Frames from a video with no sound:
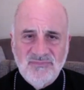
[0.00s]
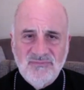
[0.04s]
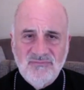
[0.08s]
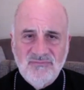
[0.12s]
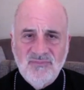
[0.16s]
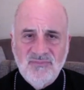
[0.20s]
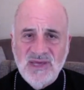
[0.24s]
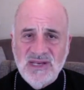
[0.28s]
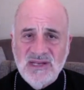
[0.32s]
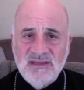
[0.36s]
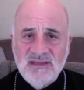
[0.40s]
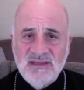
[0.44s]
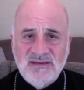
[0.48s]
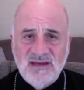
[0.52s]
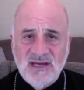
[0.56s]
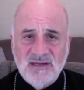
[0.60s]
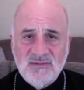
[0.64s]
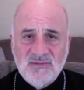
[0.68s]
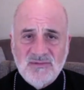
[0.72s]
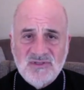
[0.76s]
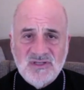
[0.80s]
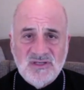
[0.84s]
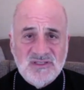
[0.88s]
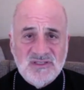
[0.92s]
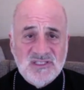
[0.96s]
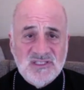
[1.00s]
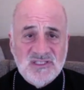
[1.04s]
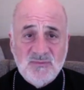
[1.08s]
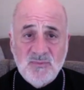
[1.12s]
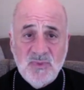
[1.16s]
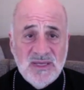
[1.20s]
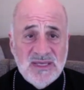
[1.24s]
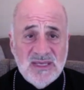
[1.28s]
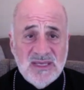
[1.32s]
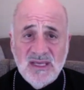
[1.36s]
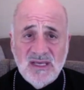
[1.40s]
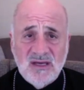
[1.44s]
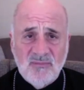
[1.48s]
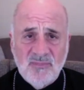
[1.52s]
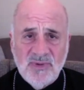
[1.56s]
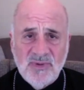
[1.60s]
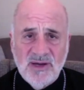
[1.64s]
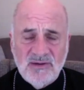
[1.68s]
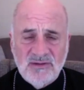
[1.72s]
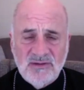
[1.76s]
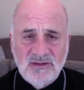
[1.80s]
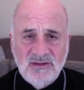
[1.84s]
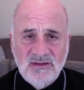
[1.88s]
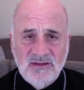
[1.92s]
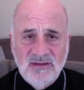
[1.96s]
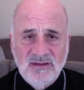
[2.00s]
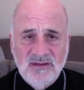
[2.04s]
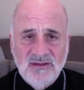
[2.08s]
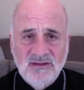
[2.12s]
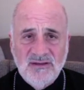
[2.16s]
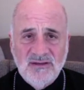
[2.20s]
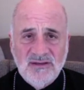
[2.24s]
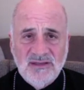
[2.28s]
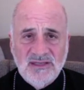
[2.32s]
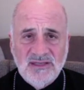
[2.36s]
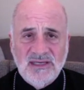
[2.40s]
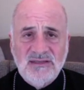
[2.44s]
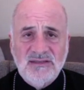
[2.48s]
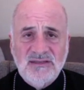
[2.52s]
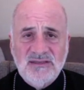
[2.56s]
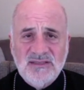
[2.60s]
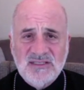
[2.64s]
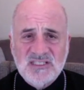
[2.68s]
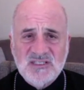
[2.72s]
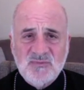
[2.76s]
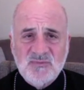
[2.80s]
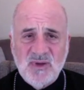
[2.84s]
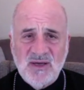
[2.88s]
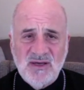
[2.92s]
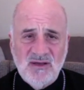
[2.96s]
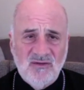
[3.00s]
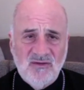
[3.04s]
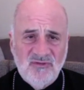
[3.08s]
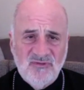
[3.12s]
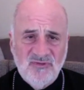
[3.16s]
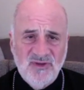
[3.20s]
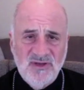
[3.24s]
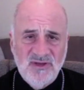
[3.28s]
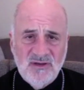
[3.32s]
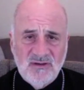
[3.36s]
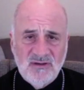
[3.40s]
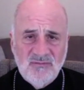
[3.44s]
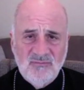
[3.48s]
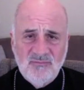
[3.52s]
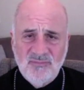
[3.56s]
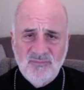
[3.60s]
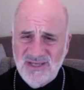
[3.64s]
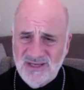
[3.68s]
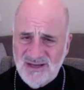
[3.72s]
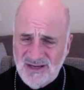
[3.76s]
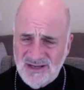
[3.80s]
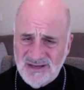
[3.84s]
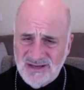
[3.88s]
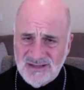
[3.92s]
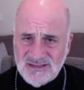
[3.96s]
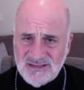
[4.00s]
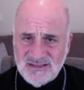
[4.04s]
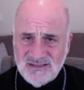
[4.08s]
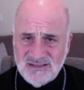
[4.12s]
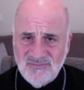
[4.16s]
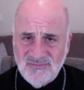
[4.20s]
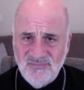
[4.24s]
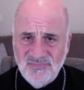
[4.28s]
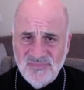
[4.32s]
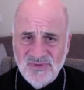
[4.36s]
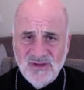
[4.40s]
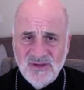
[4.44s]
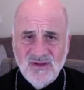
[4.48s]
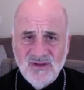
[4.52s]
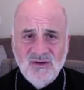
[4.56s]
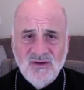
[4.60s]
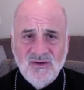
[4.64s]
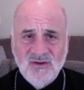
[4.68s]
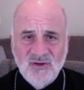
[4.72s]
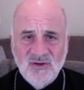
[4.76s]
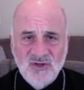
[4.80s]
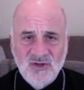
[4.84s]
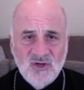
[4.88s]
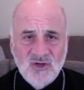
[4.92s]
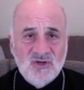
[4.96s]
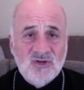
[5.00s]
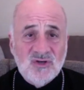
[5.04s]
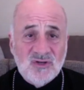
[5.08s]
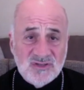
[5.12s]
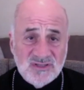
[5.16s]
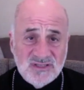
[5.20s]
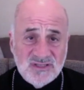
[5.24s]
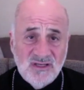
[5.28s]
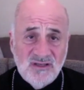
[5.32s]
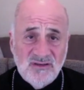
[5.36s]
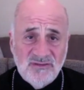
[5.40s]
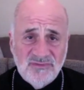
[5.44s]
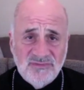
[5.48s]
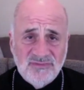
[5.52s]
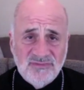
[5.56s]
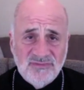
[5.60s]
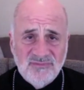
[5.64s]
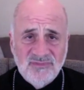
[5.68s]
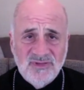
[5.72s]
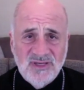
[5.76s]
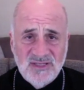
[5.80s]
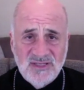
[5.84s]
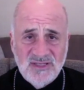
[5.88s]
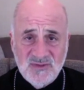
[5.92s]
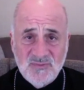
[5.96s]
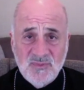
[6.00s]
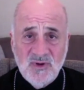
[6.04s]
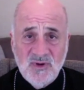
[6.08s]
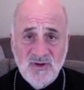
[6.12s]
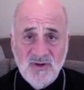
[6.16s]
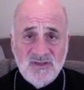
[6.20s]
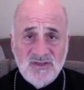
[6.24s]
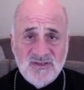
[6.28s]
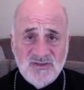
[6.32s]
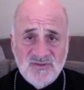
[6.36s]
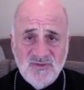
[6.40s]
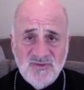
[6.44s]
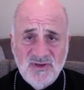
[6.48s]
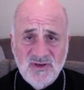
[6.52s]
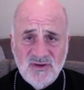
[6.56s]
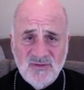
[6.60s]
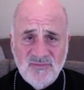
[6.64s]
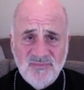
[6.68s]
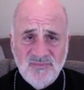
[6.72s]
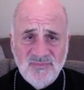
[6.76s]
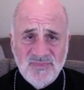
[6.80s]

Many times, just speaking about it can dispel fear. Be honest. You yourself experience fear.